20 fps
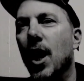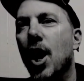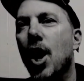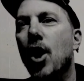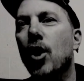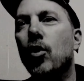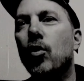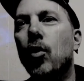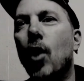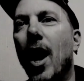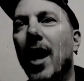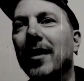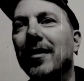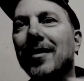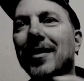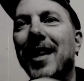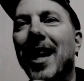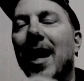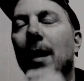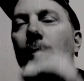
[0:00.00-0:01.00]

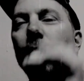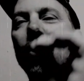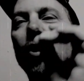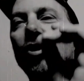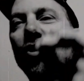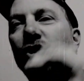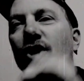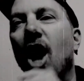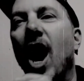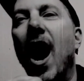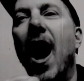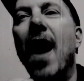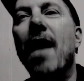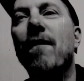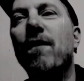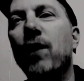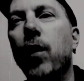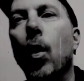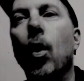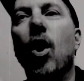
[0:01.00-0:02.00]
Christ came to die
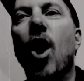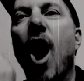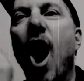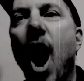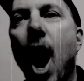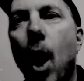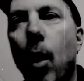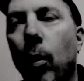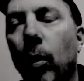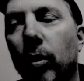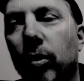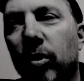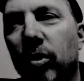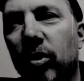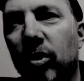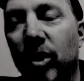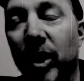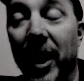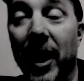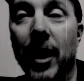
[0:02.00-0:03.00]
for our
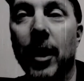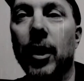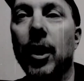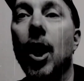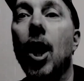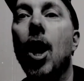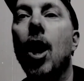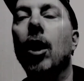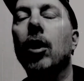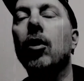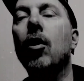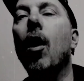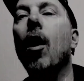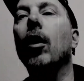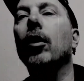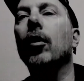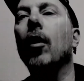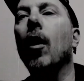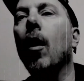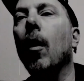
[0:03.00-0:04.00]
sin.
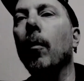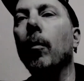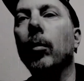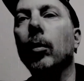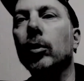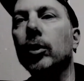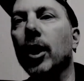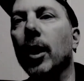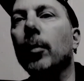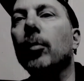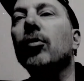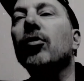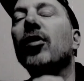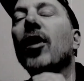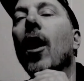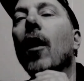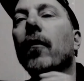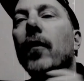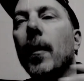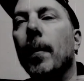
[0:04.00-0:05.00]
God humbled
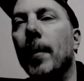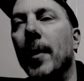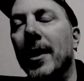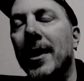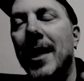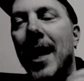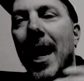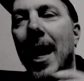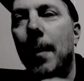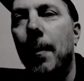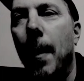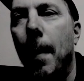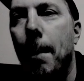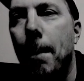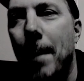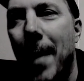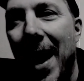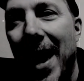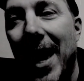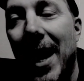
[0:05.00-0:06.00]
himself and became a
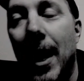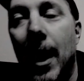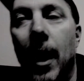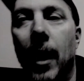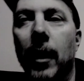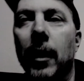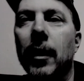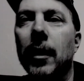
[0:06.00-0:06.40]
man.